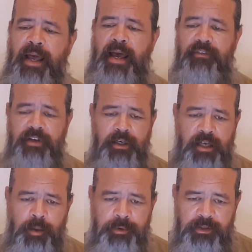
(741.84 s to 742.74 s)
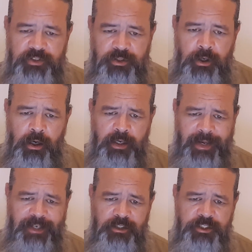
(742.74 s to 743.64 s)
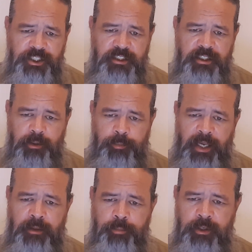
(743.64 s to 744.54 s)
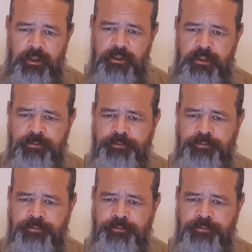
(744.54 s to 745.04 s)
Having a couple of strong analgesic pain pills,